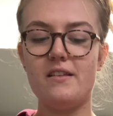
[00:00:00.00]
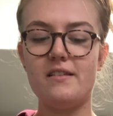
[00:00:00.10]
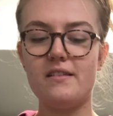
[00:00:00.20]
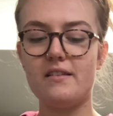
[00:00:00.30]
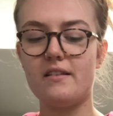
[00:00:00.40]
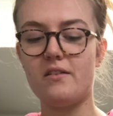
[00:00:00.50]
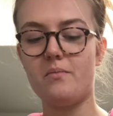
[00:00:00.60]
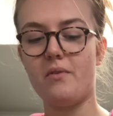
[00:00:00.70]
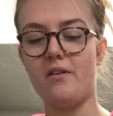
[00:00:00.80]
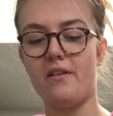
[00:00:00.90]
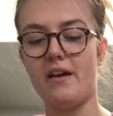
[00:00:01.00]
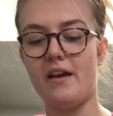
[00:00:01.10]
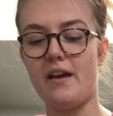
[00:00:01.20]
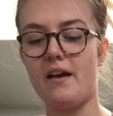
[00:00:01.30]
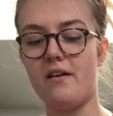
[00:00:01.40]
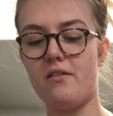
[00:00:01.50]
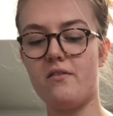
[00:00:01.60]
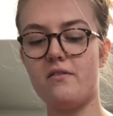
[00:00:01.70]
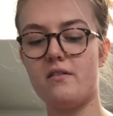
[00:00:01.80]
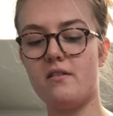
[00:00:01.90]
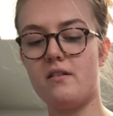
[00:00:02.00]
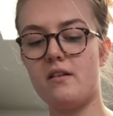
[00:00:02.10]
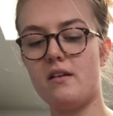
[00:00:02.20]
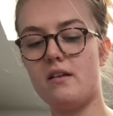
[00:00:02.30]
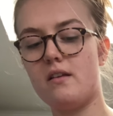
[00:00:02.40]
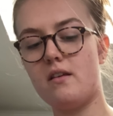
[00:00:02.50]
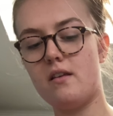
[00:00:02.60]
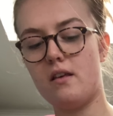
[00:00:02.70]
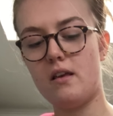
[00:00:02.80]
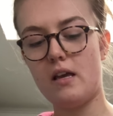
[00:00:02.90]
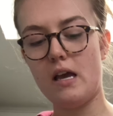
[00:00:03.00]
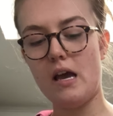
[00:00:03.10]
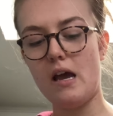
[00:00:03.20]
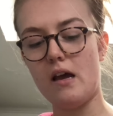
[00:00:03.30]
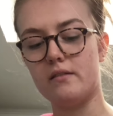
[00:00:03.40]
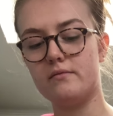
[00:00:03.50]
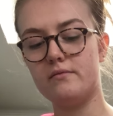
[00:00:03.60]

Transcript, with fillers: Scoop all that out. Ah,